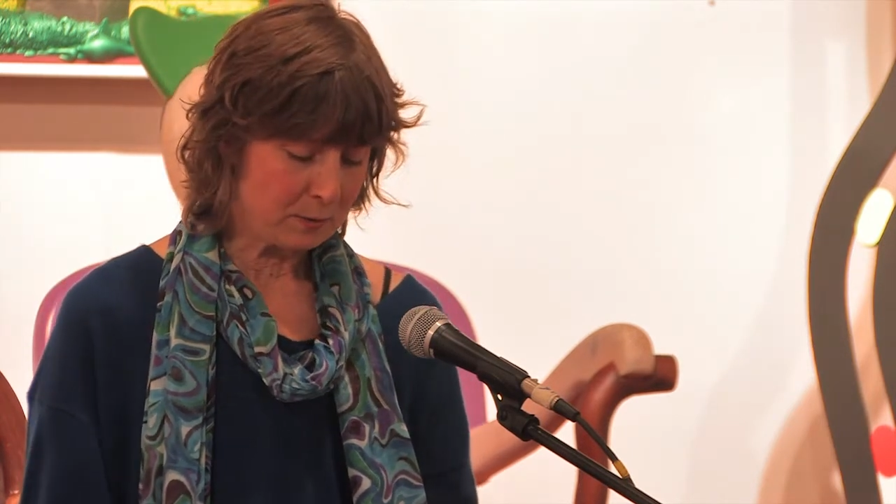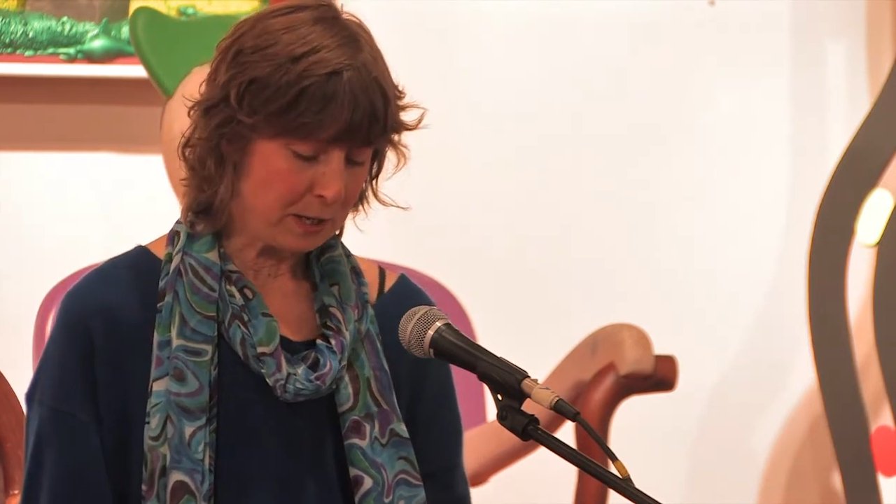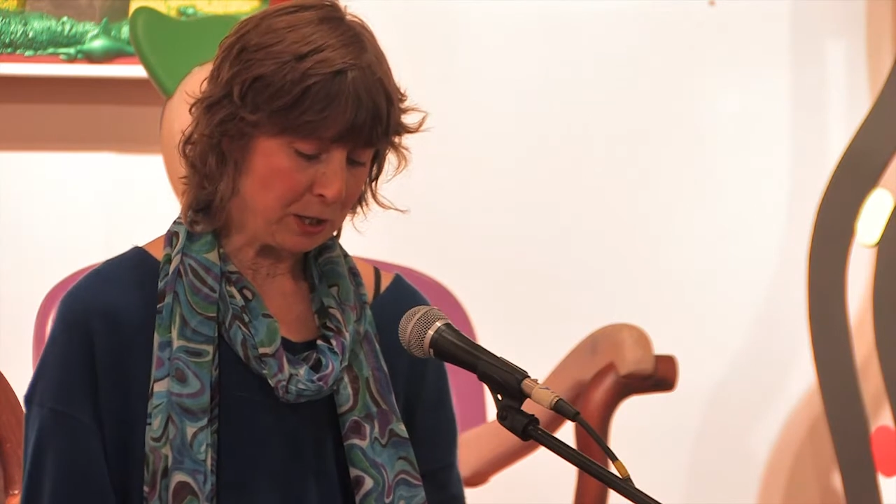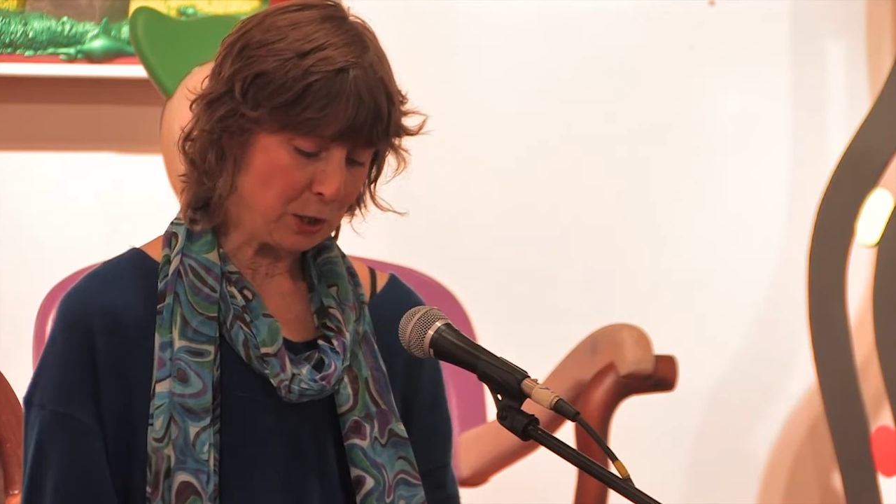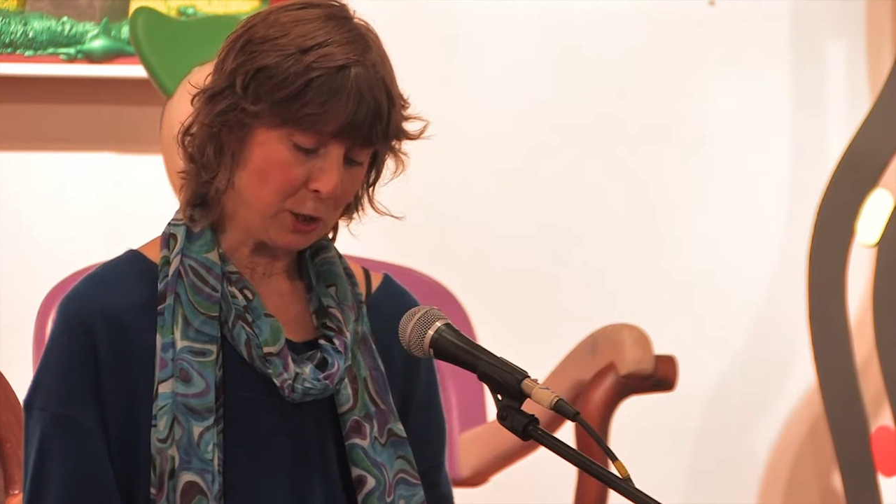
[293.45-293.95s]

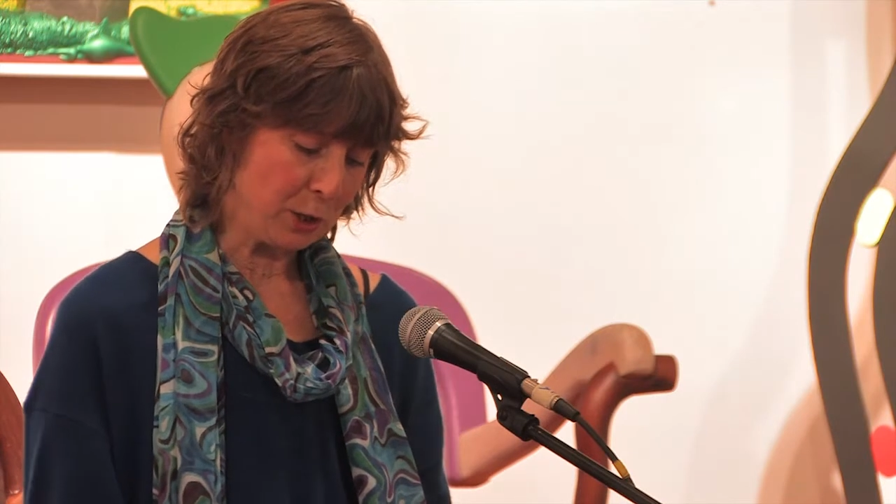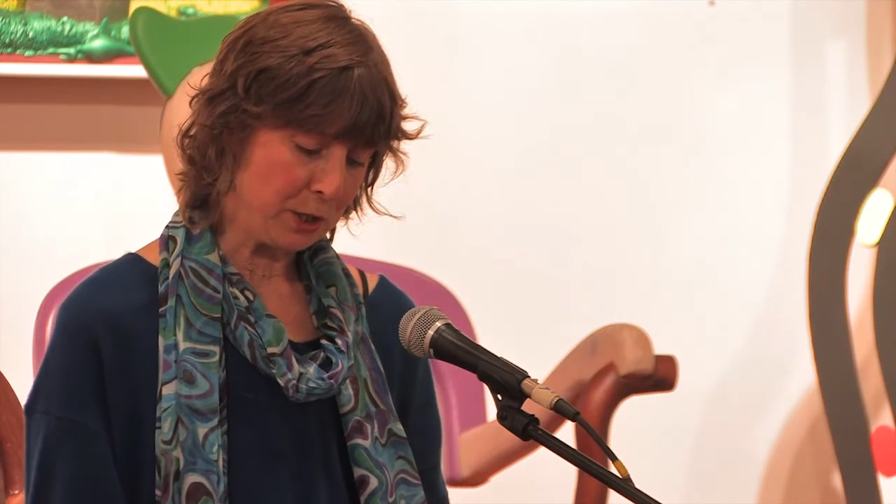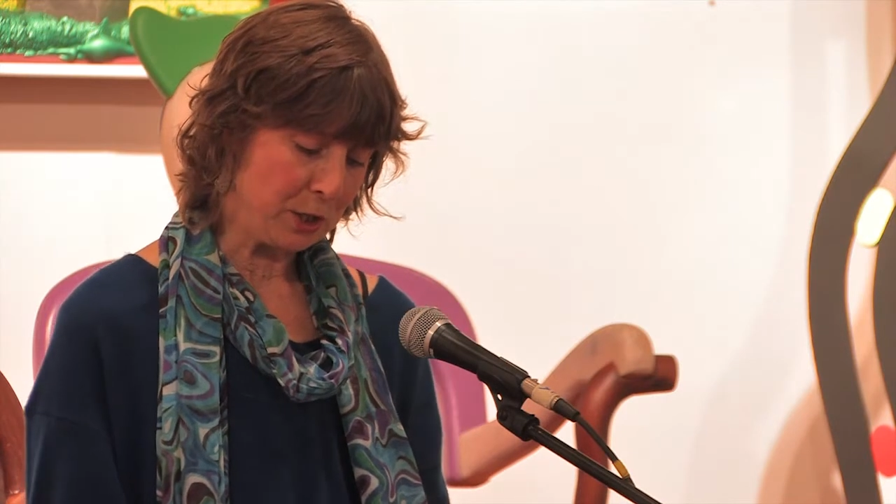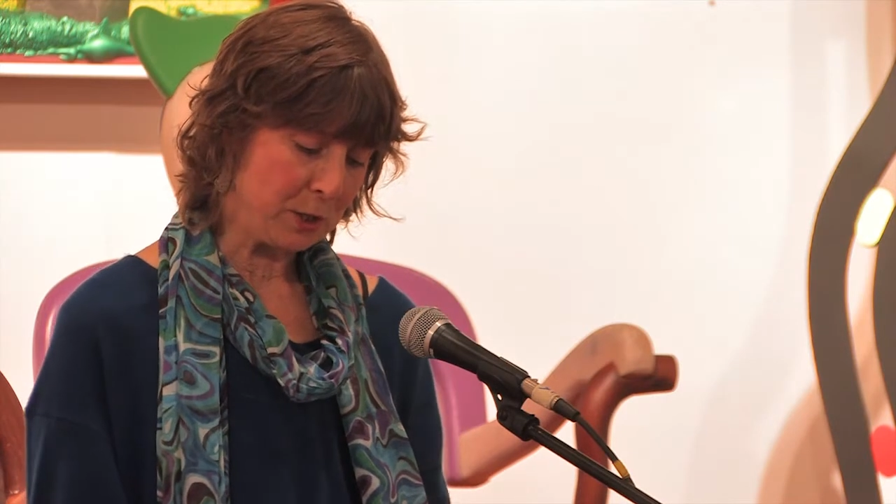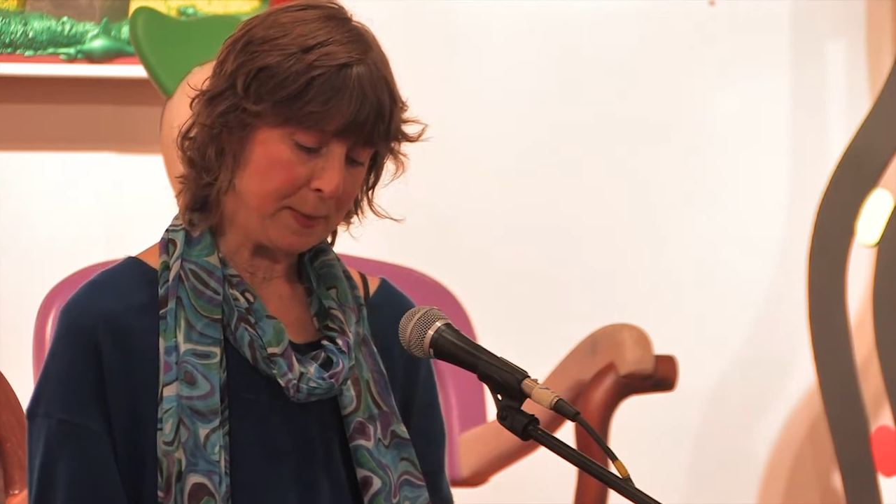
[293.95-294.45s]

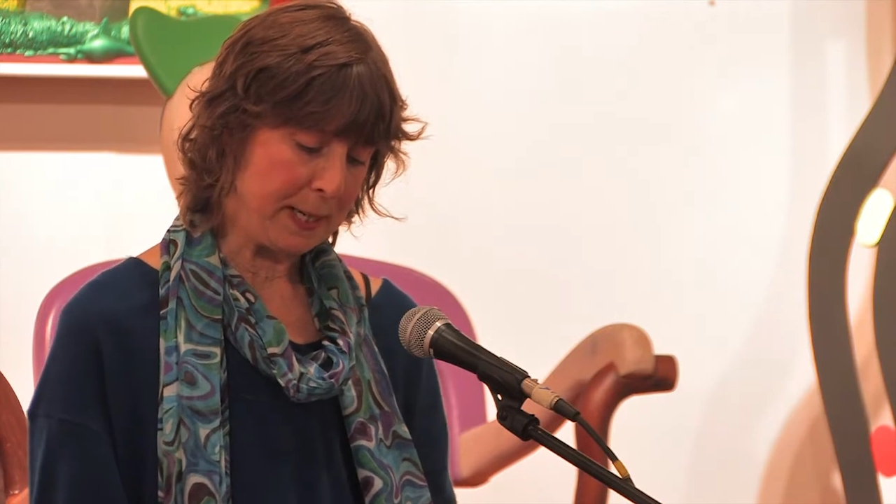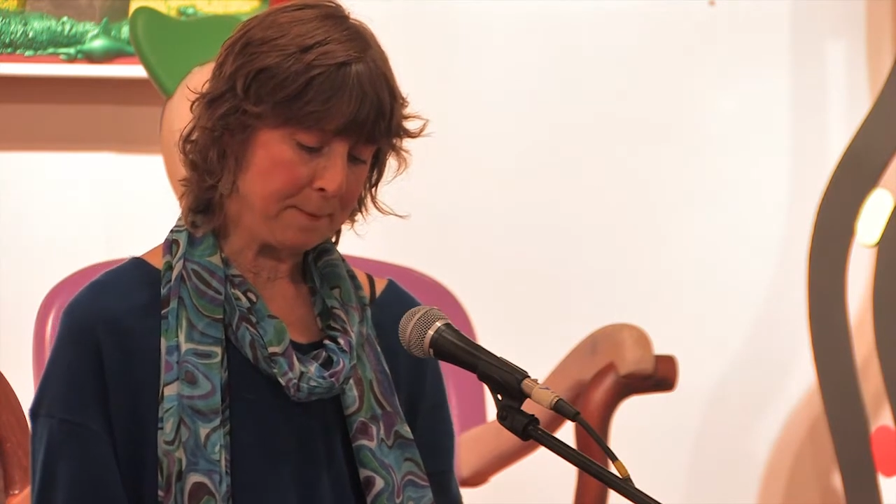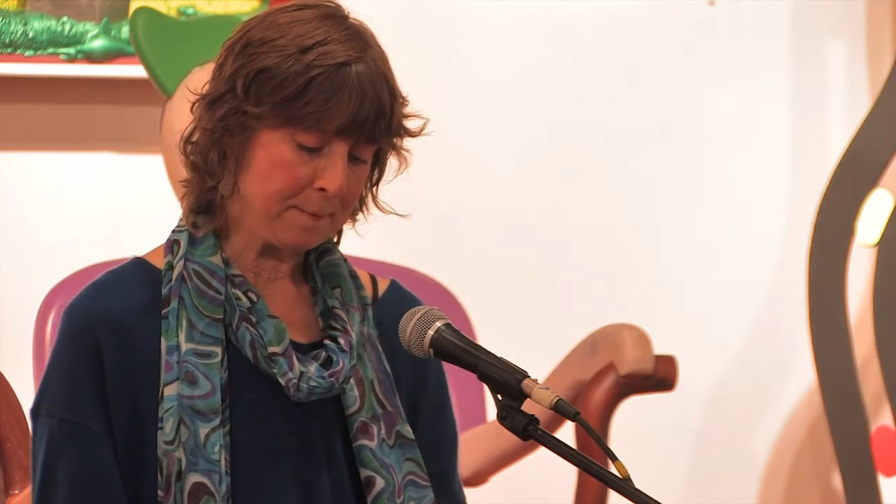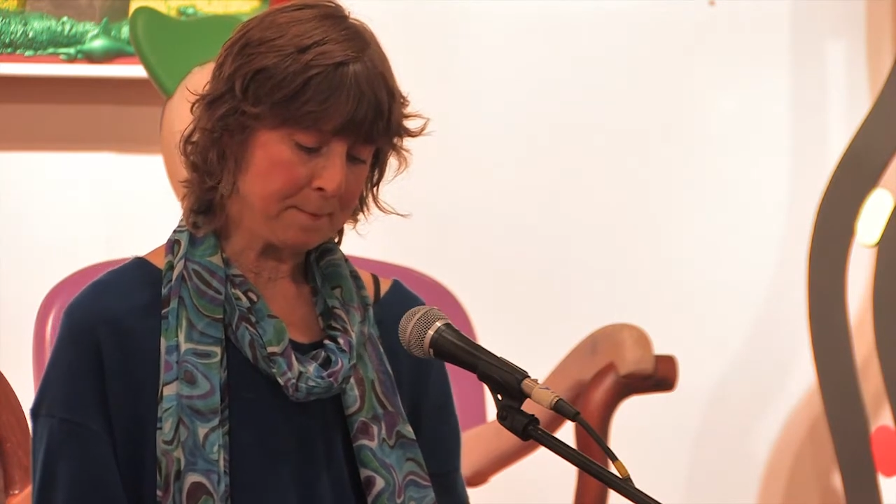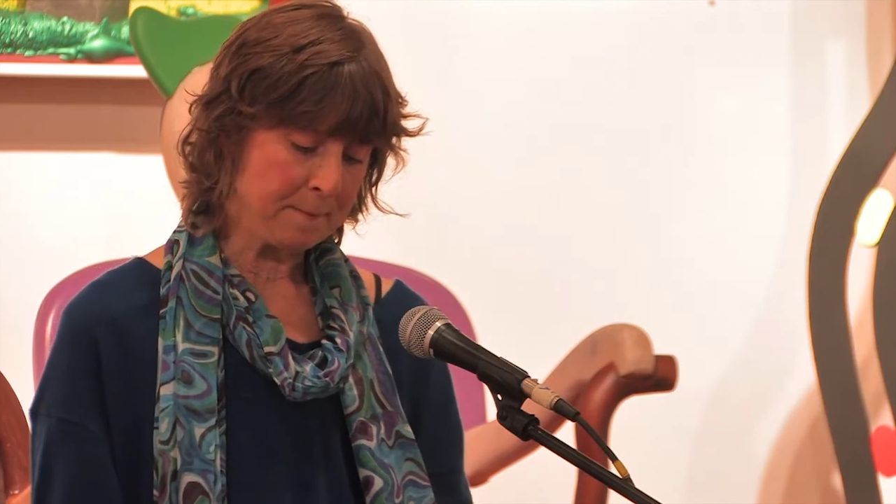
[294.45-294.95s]
encouraged
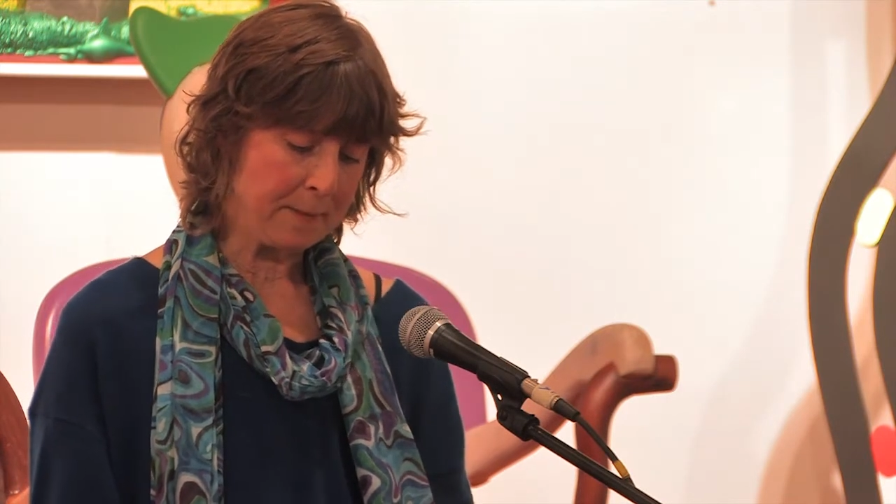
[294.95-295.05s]
me.